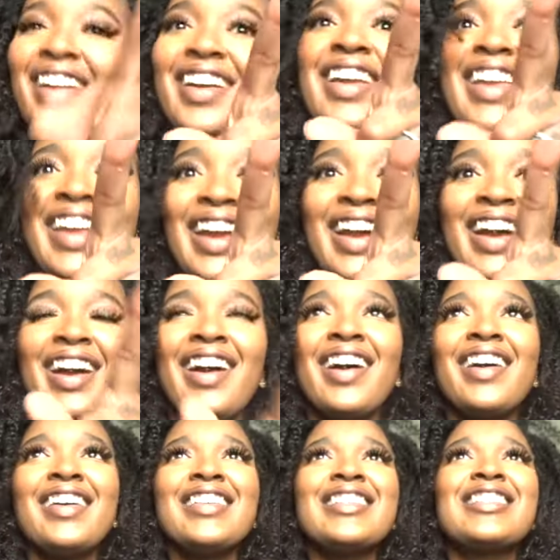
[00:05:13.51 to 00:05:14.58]
Yeah.
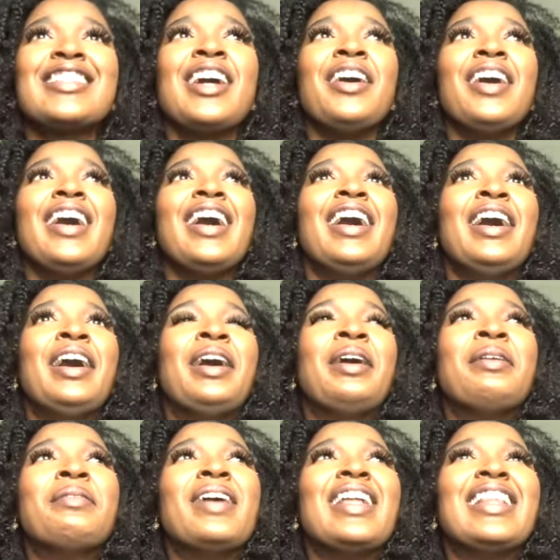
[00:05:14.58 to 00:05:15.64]
So,
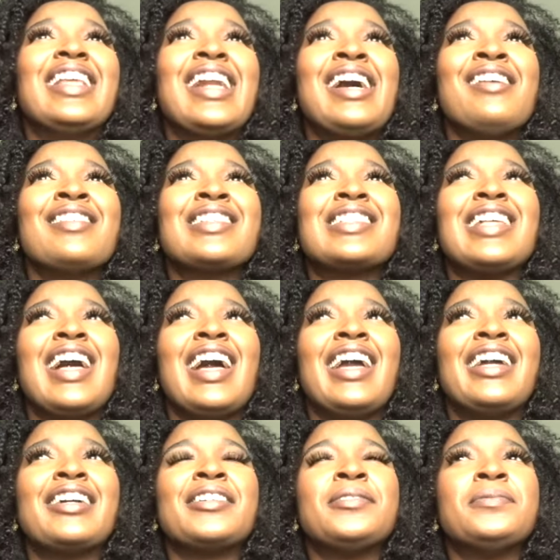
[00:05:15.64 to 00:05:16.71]
and then I was
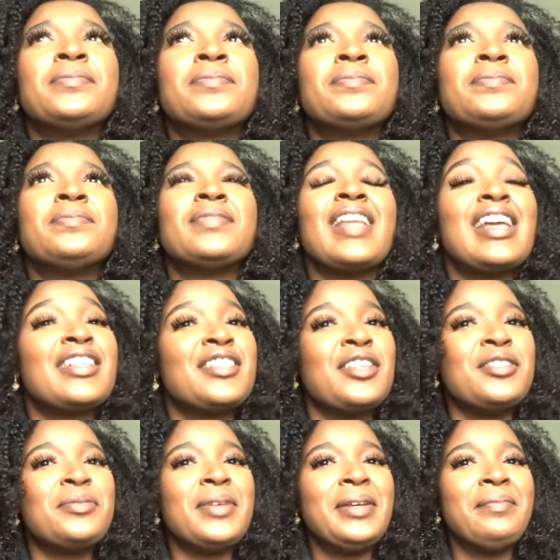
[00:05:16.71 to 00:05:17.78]
like,
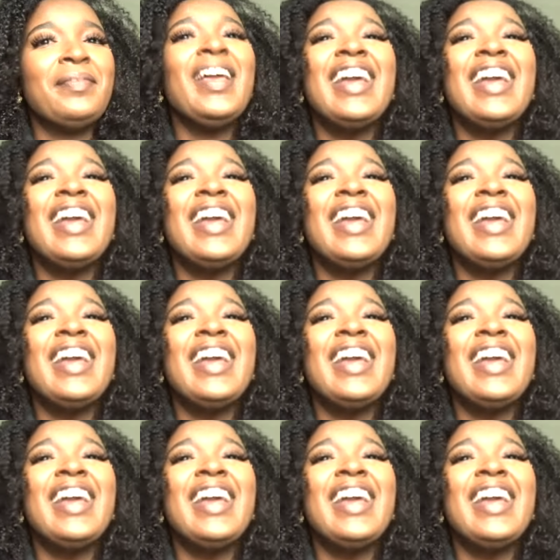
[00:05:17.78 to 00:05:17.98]
excuse me?